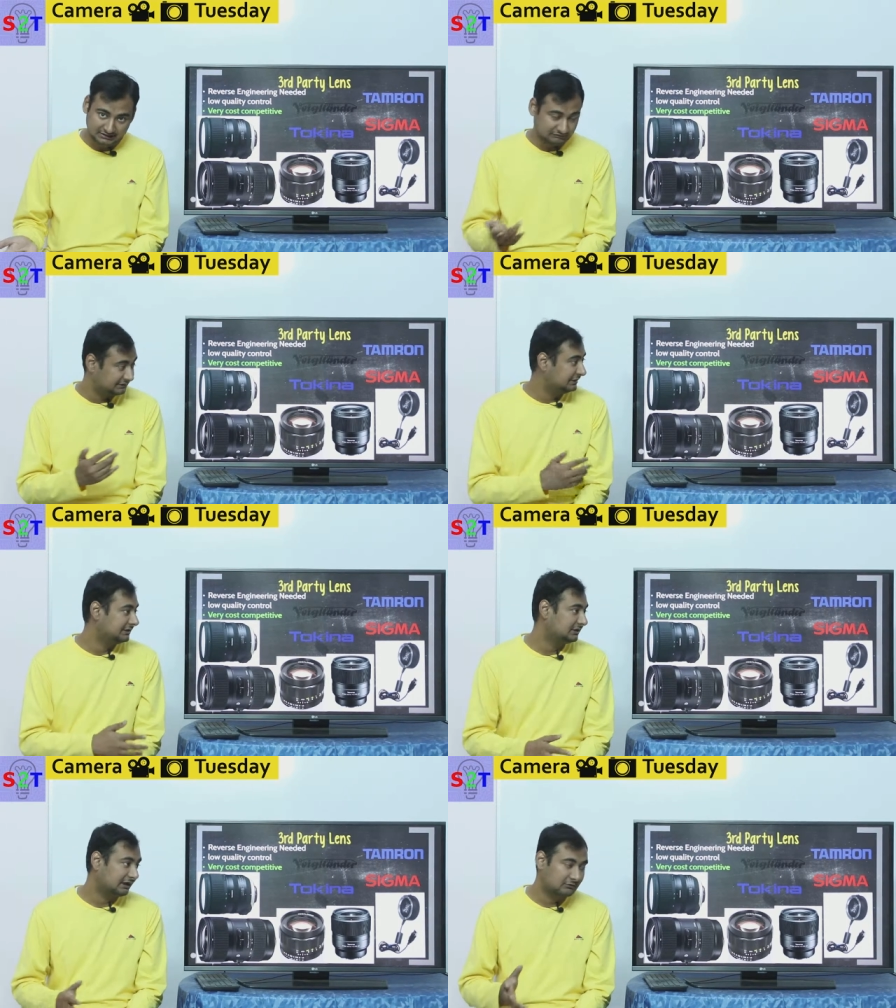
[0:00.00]
If
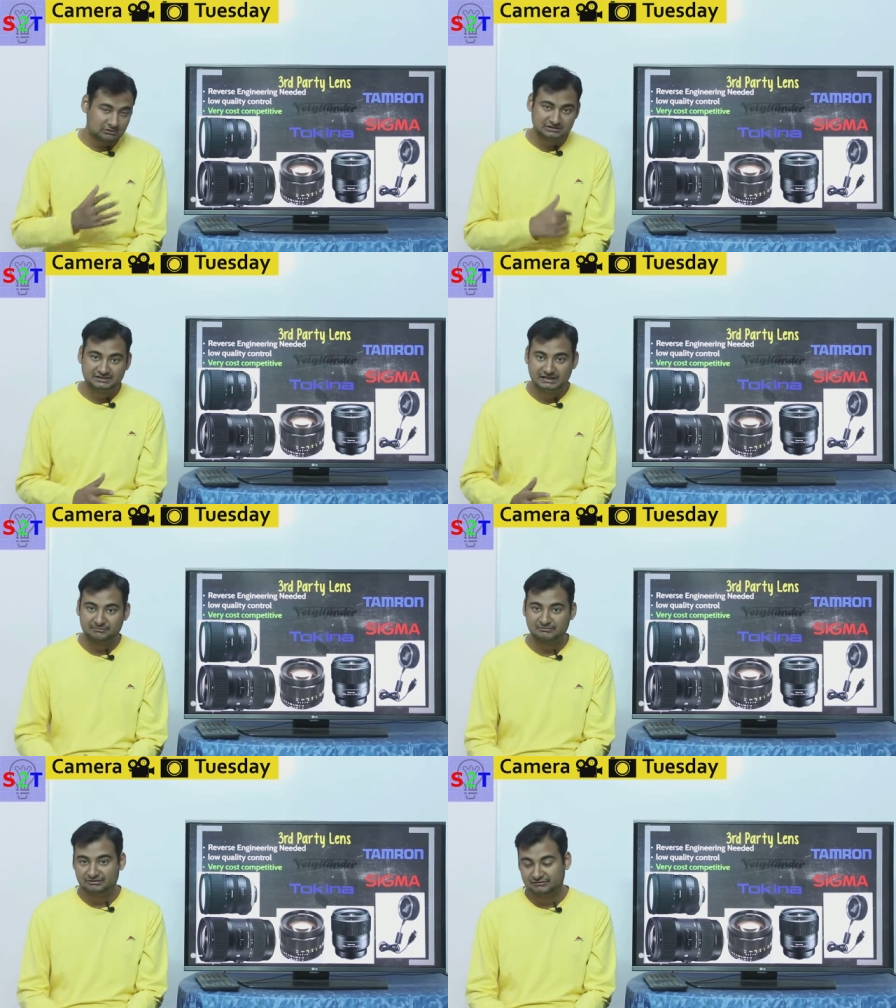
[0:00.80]
they, like all these
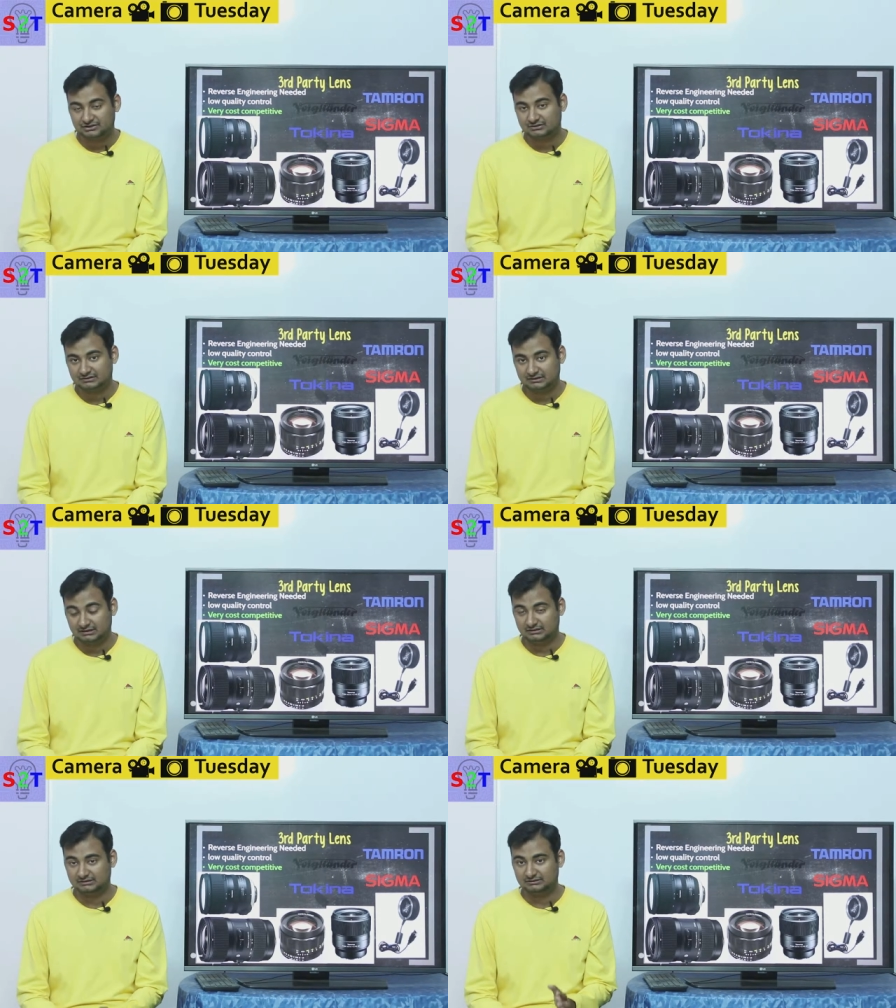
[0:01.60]
camera manufacturers,
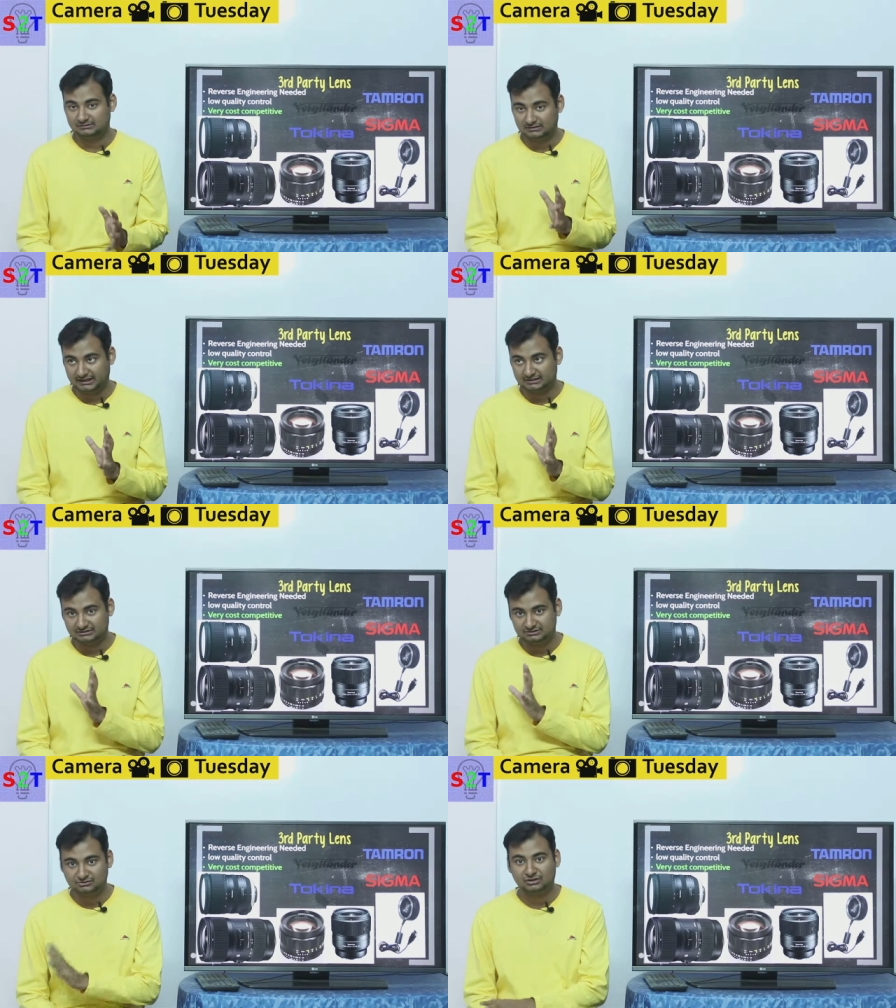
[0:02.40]
uh, like
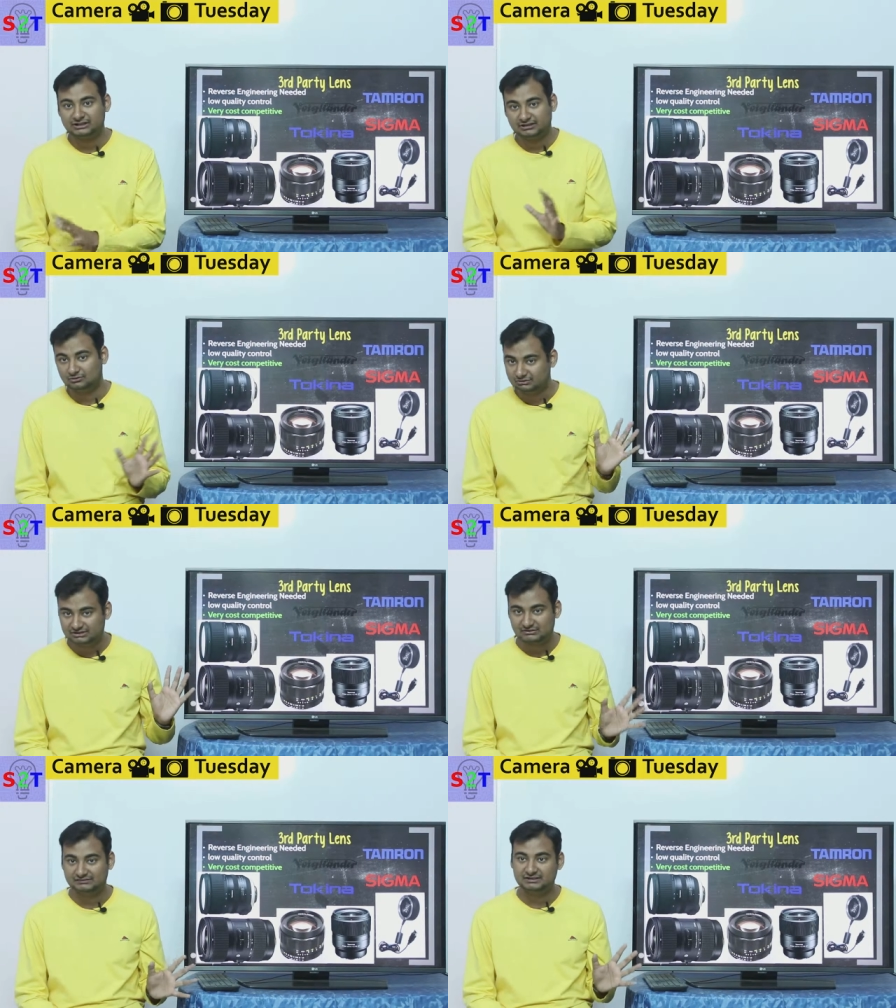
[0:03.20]
uh, do not take
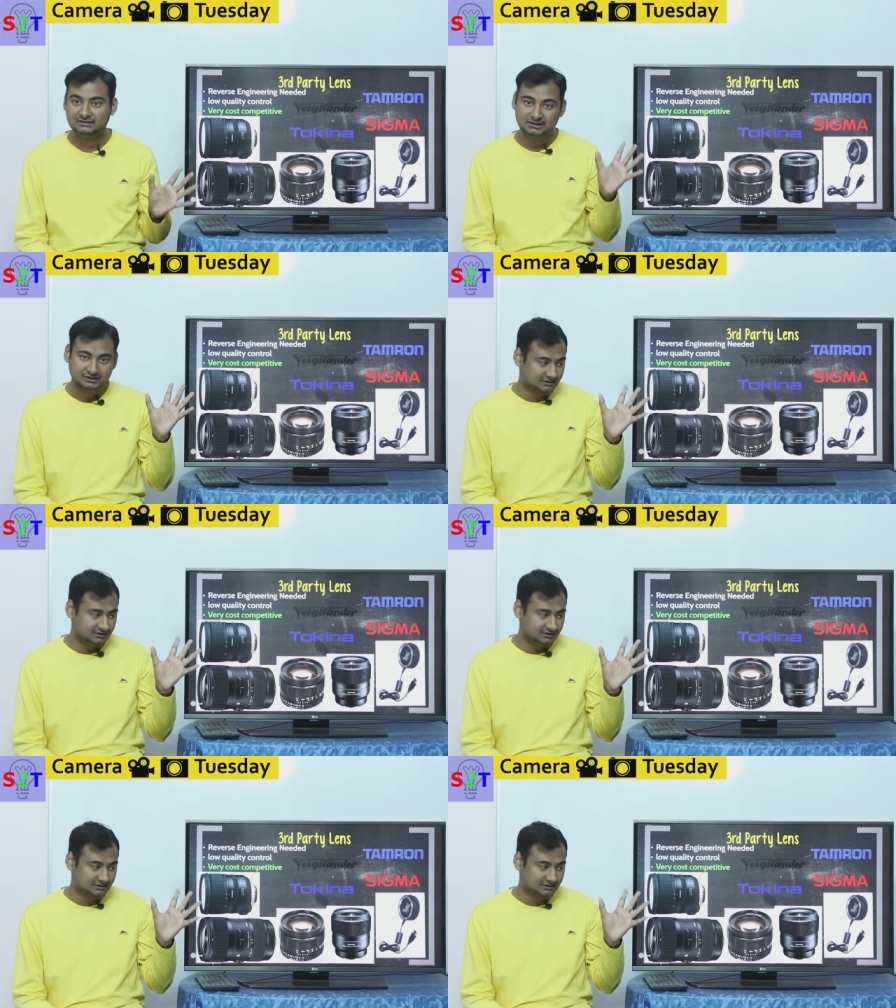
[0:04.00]
notice of this,